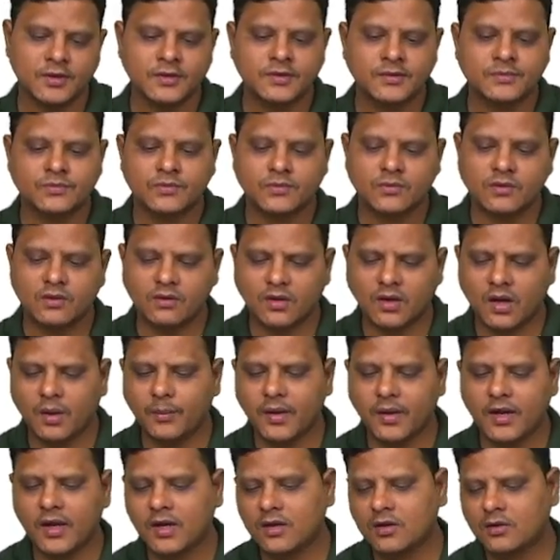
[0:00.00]
Now
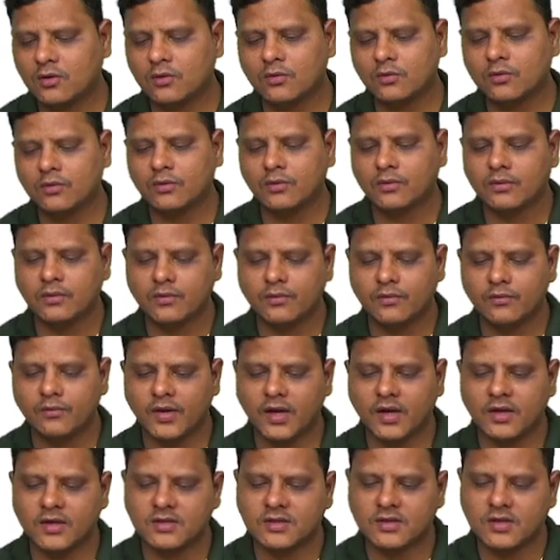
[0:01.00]
coming into, we are
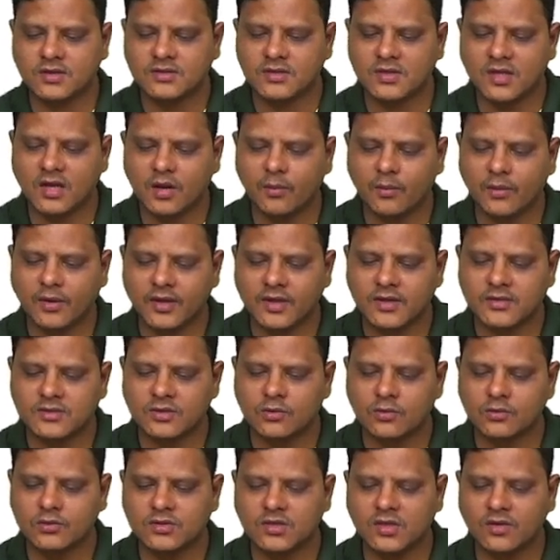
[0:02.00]
discussing about
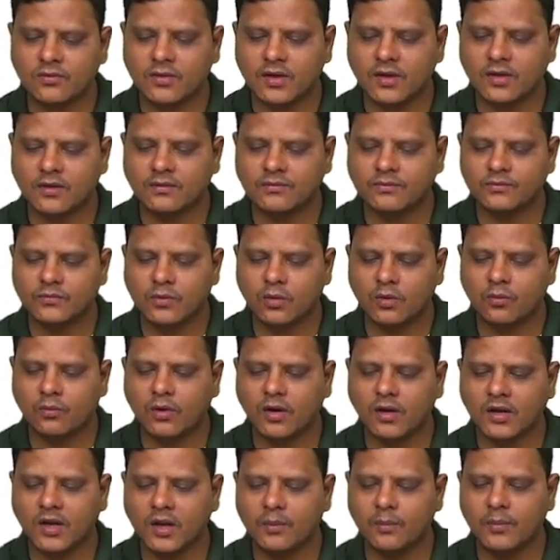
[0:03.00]
SQC1. Now what
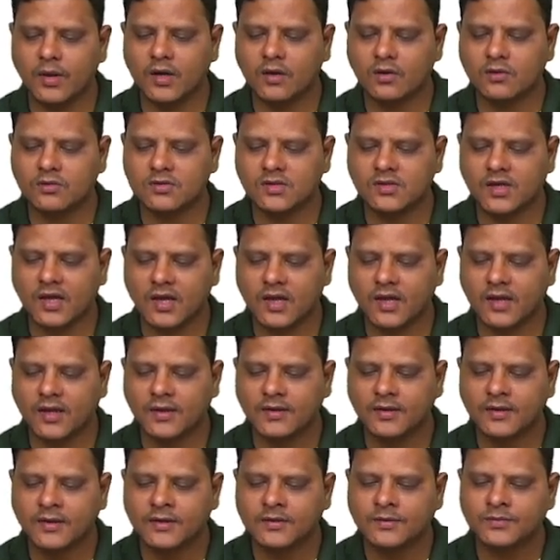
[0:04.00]
I mean to say,
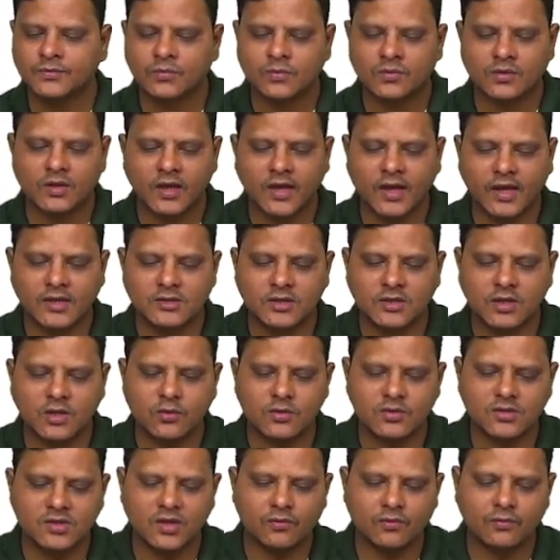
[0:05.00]
the
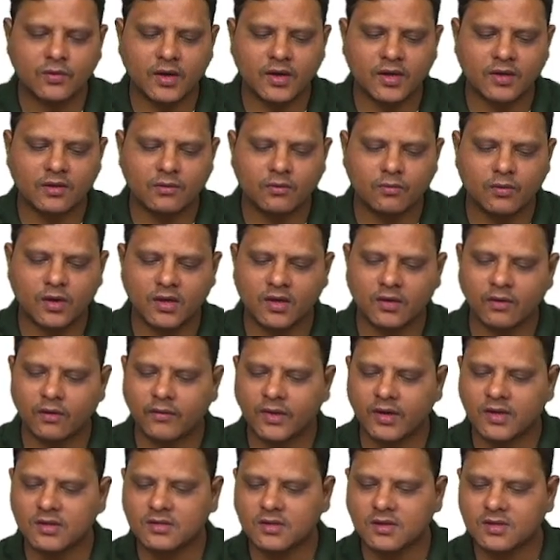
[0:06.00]
SQC1, whatever we are
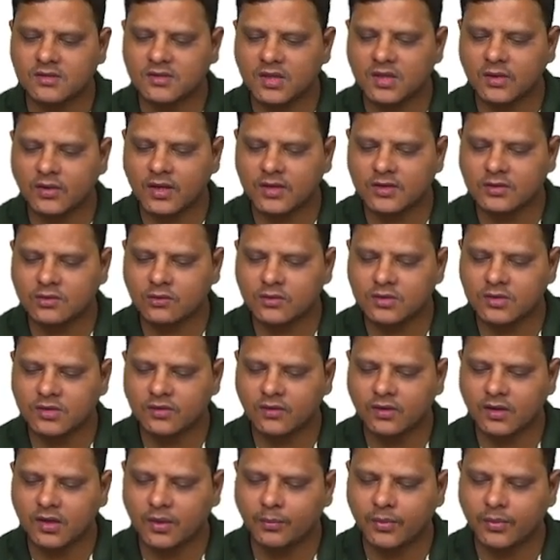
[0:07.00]
discussing,
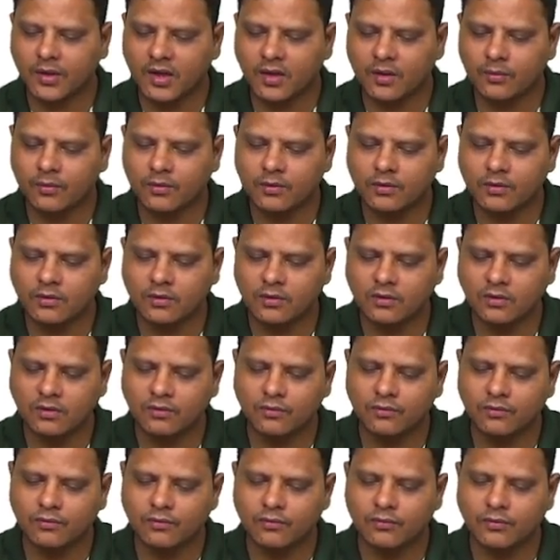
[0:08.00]
SQC1 applicable to
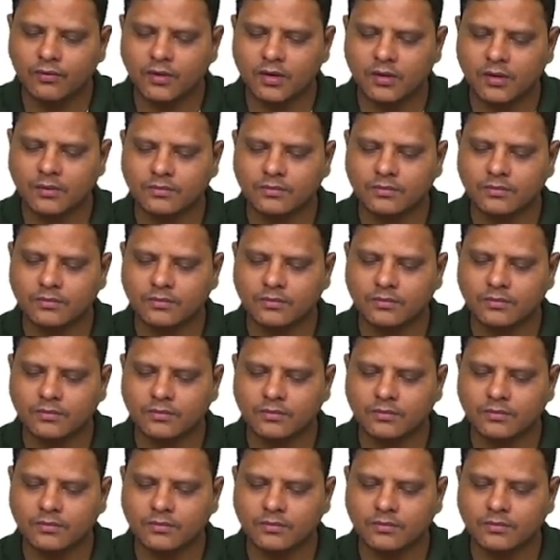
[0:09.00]
firm.